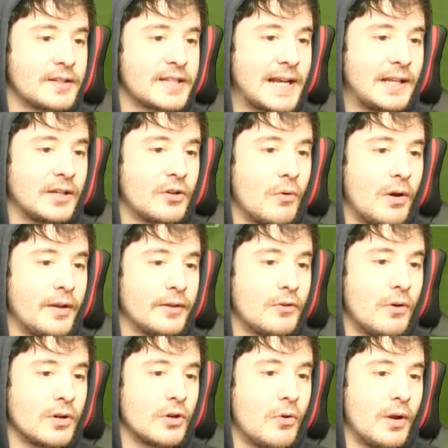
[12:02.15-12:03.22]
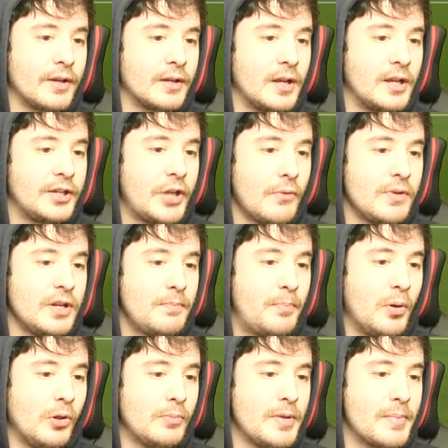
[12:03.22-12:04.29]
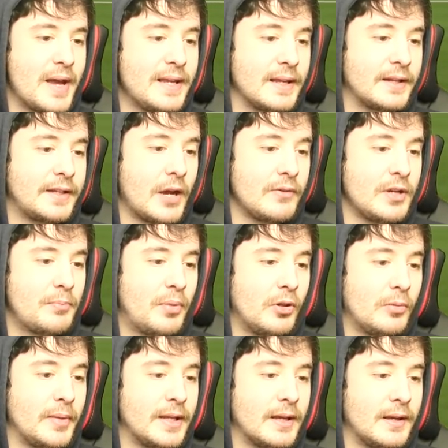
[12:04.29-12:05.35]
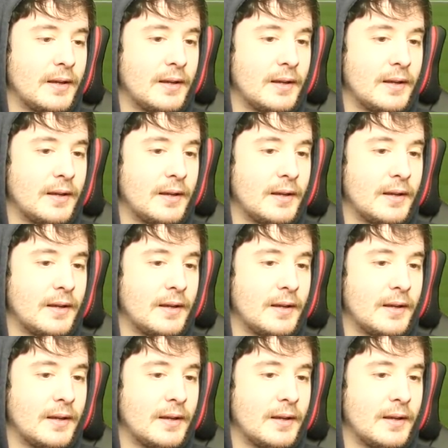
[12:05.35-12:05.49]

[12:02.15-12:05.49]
Salah, go on. Go on, go on. Don't you pull me, mate. Don't you pull me.